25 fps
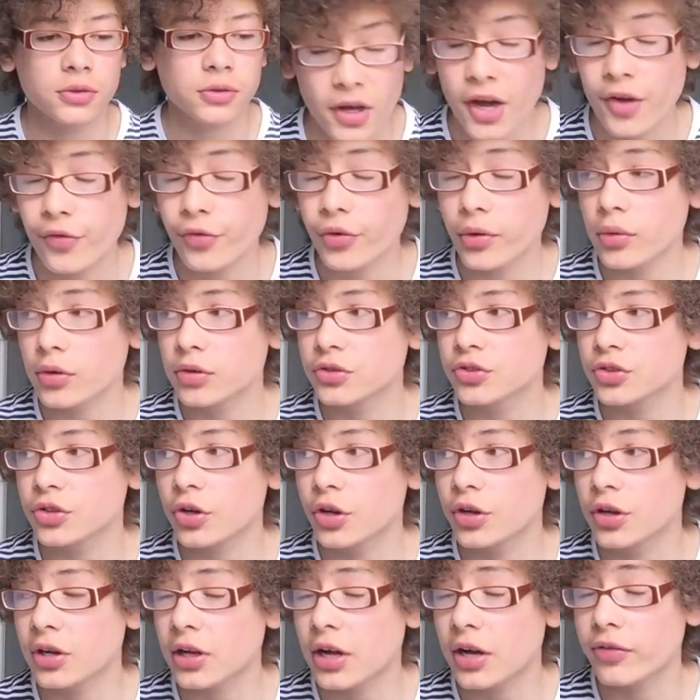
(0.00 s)
Everyone's
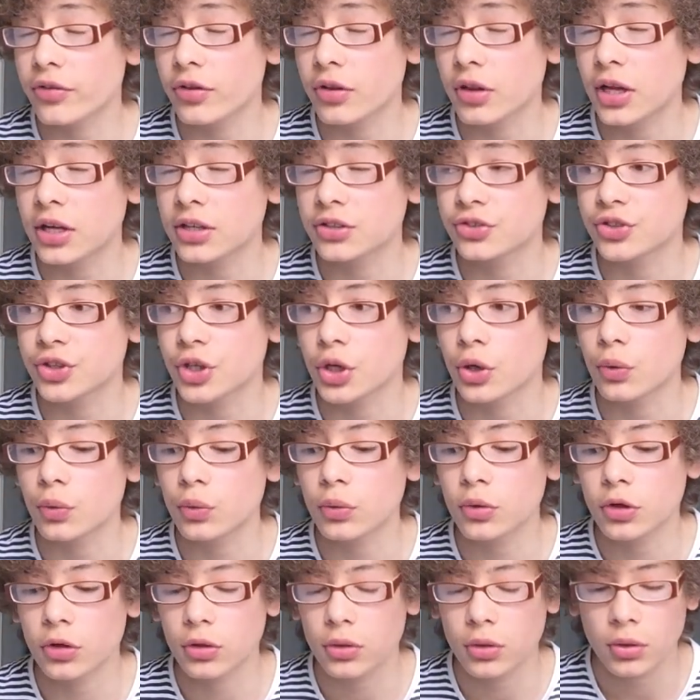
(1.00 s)
gonna laugh at that
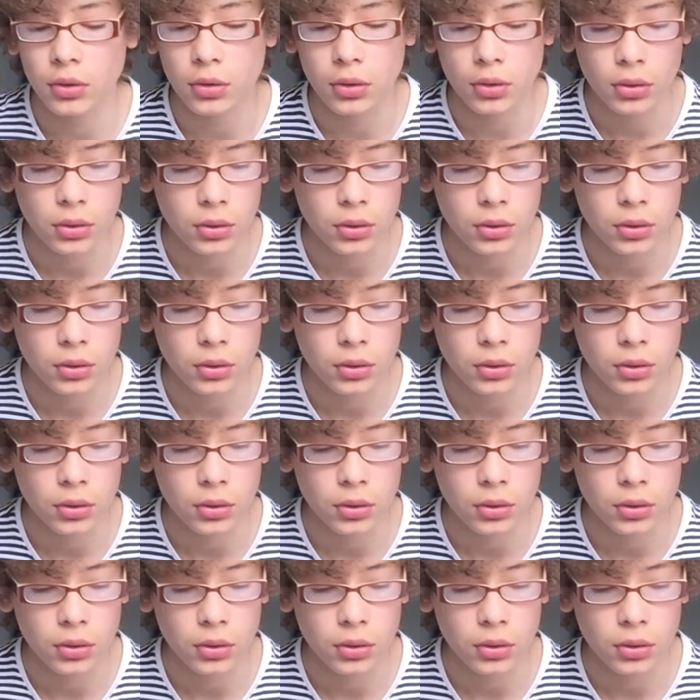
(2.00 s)
joke.